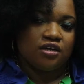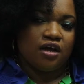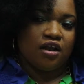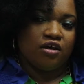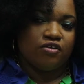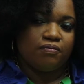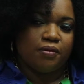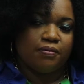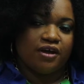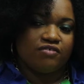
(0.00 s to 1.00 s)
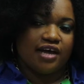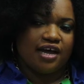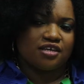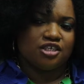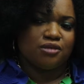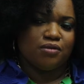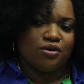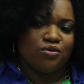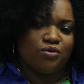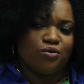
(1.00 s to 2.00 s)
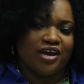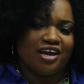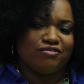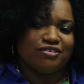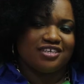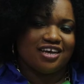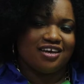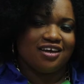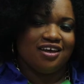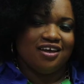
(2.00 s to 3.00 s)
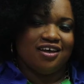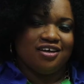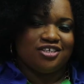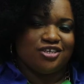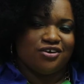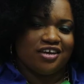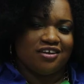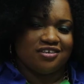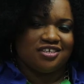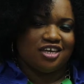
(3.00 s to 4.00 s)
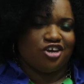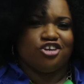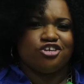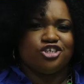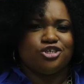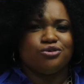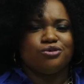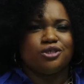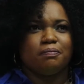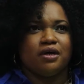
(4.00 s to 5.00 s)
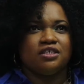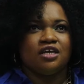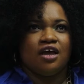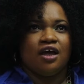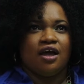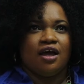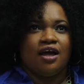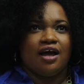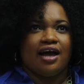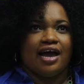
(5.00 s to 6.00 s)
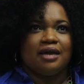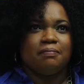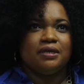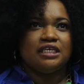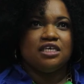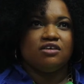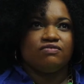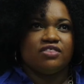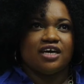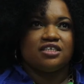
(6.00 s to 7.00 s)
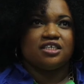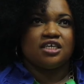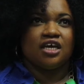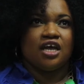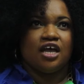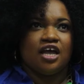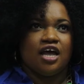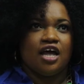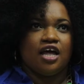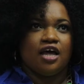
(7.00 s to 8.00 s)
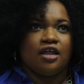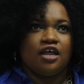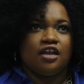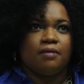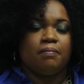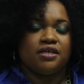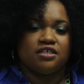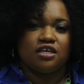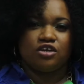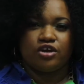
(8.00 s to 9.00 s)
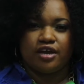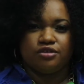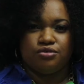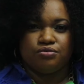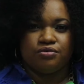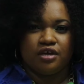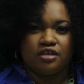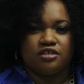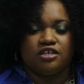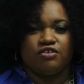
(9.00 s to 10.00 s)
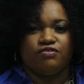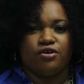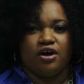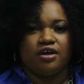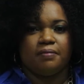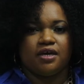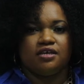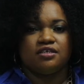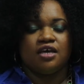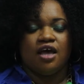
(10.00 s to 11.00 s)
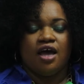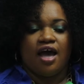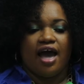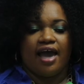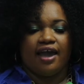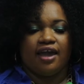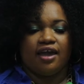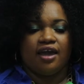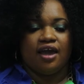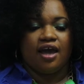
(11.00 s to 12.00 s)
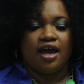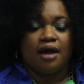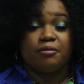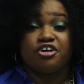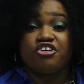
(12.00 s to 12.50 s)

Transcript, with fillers: A lot of people have asked me why haven't I sung in secular shows, but I believe that the best thing you can do is sing for God, because I am a